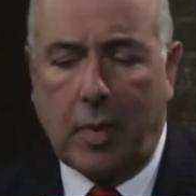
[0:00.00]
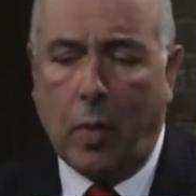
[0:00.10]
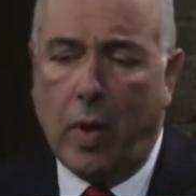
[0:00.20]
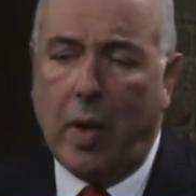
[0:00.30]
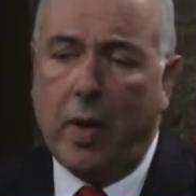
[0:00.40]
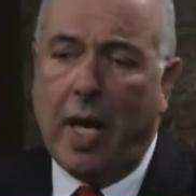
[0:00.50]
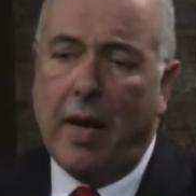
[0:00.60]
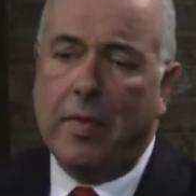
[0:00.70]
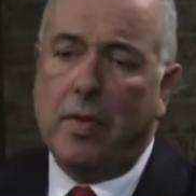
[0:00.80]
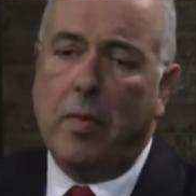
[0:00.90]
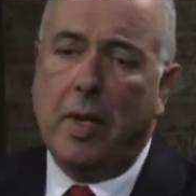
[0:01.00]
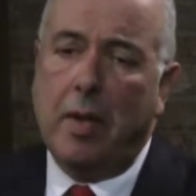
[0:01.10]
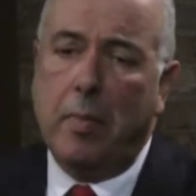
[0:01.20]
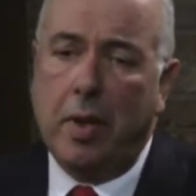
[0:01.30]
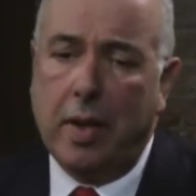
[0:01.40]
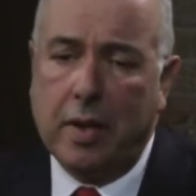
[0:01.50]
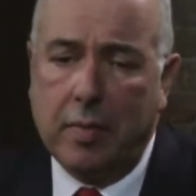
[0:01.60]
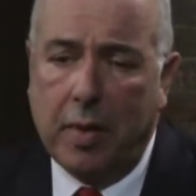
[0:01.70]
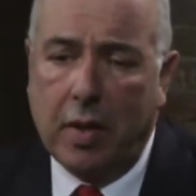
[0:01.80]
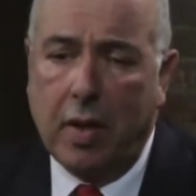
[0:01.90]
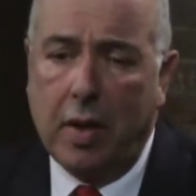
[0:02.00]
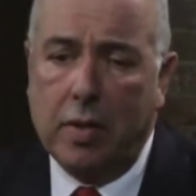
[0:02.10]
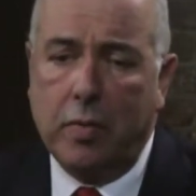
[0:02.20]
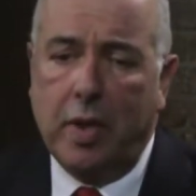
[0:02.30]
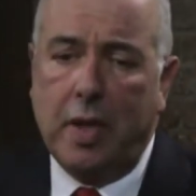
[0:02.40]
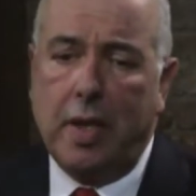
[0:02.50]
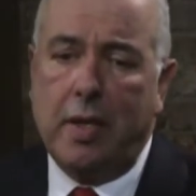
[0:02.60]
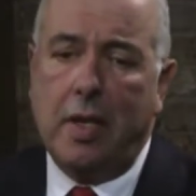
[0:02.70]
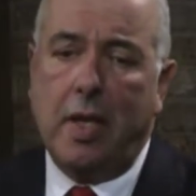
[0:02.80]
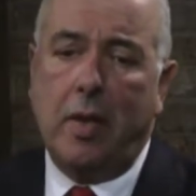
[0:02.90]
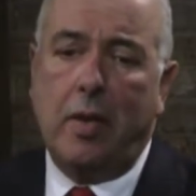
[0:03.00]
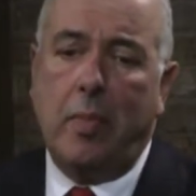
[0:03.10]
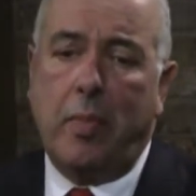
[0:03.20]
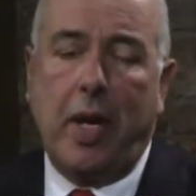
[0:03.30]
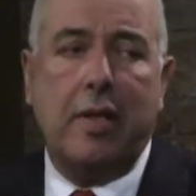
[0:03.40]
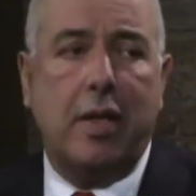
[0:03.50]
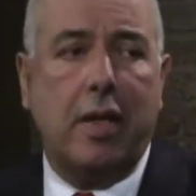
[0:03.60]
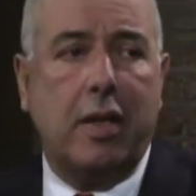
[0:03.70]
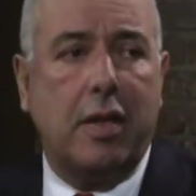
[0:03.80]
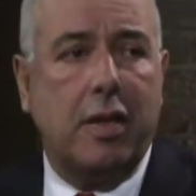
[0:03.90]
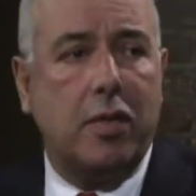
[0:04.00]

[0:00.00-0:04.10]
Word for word: Well, we have so many parties because we need uh, the president need the